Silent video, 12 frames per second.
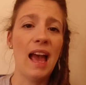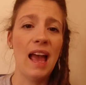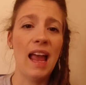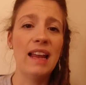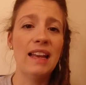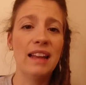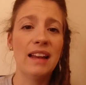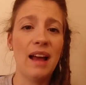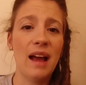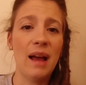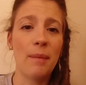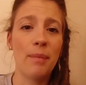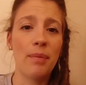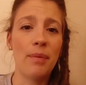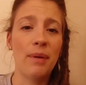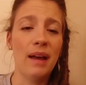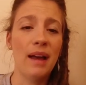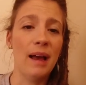Ended up
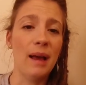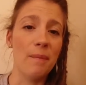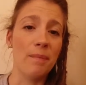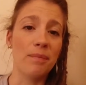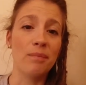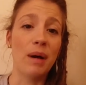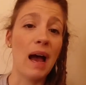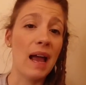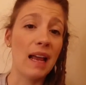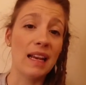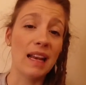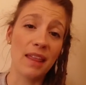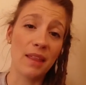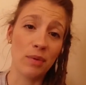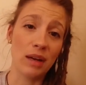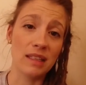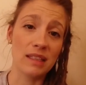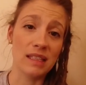buying another
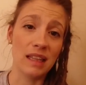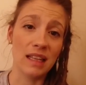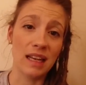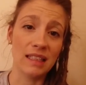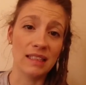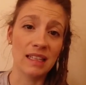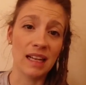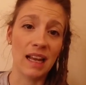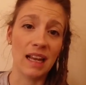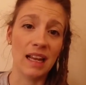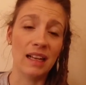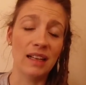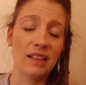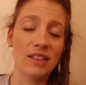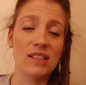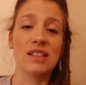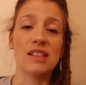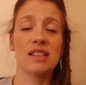pregnancy the next day,
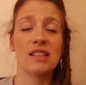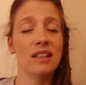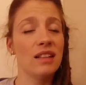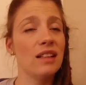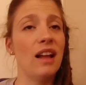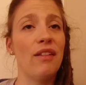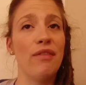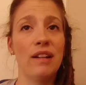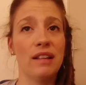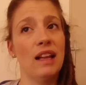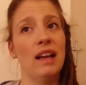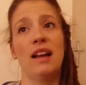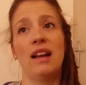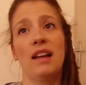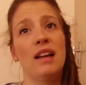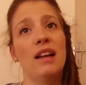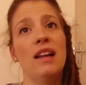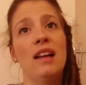because I felt like
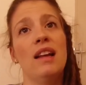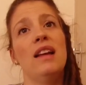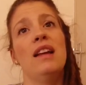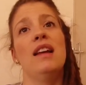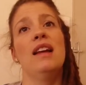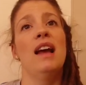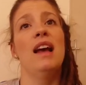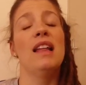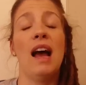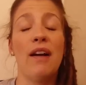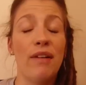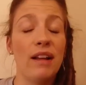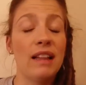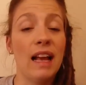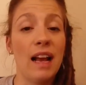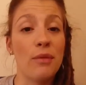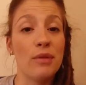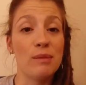
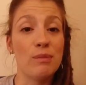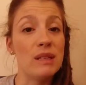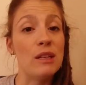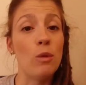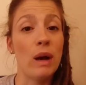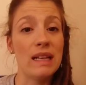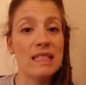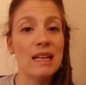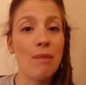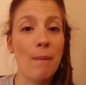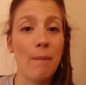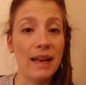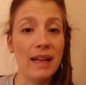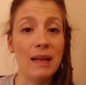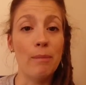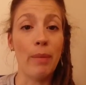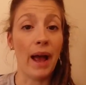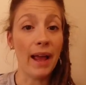I was busy wasting my money
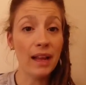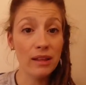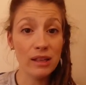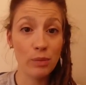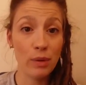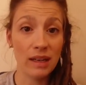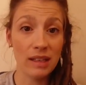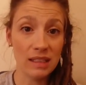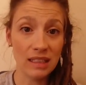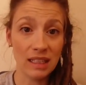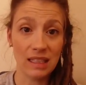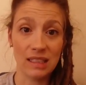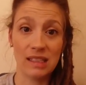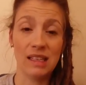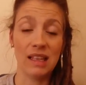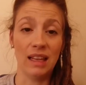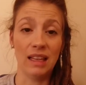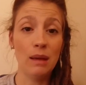buying these pregnancy tests,
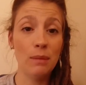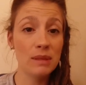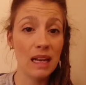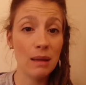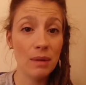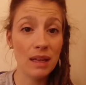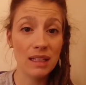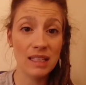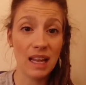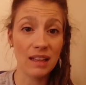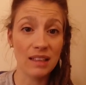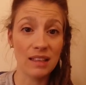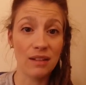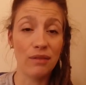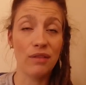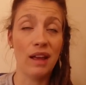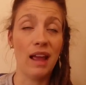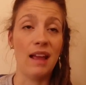and they keep telling me it's
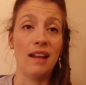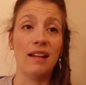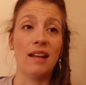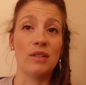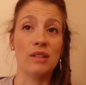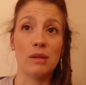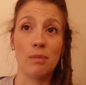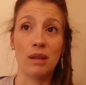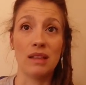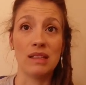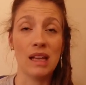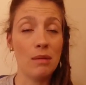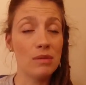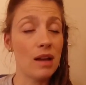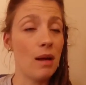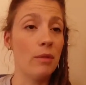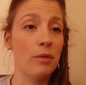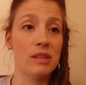negative, and at the same
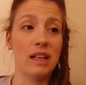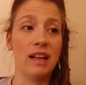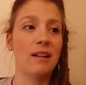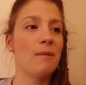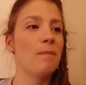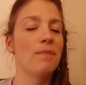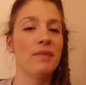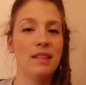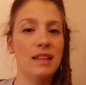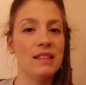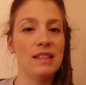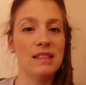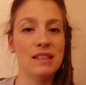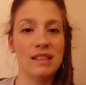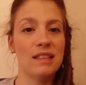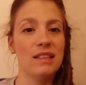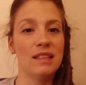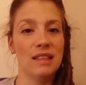time I was like,
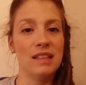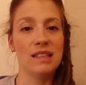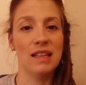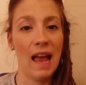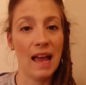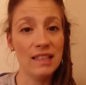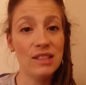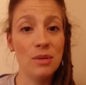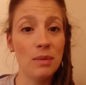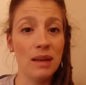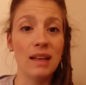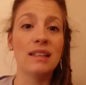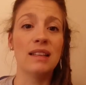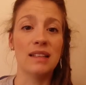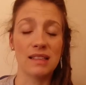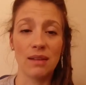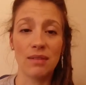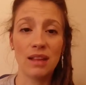this has to be it,
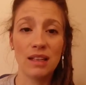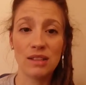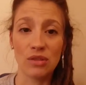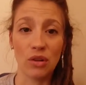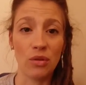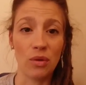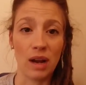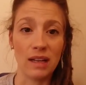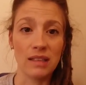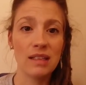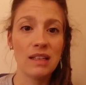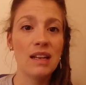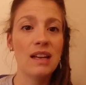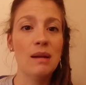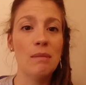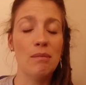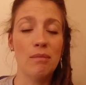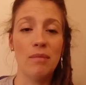there's something is not right.
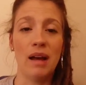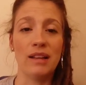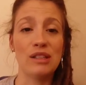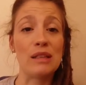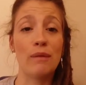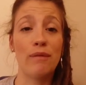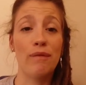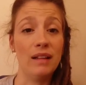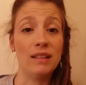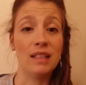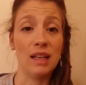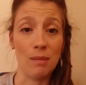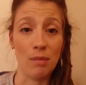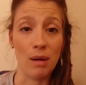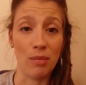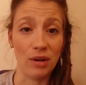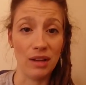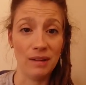I just felt it in my
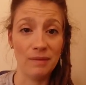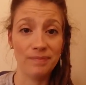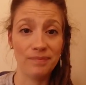body.